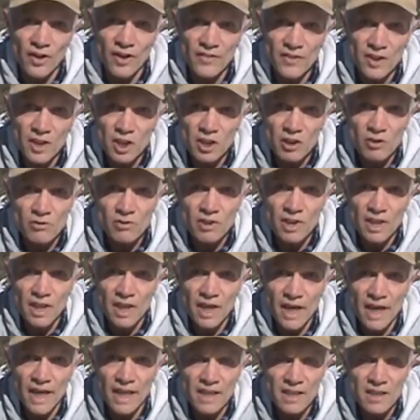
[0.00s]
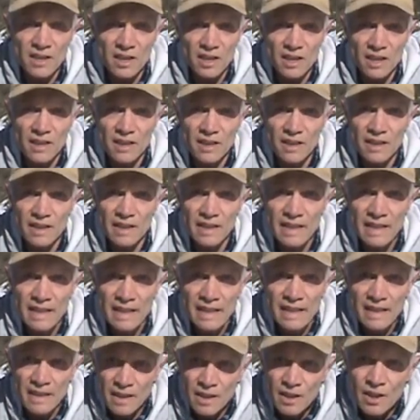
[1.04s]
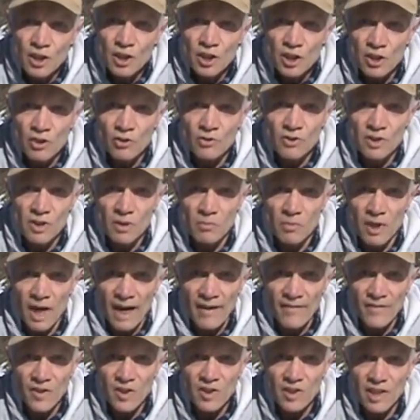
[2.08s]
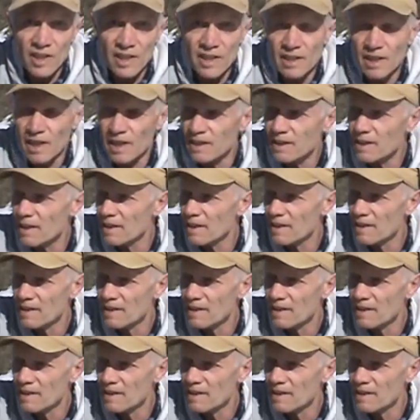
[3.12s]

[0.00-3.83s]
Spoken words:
at the shooting range and shoot some guns in, and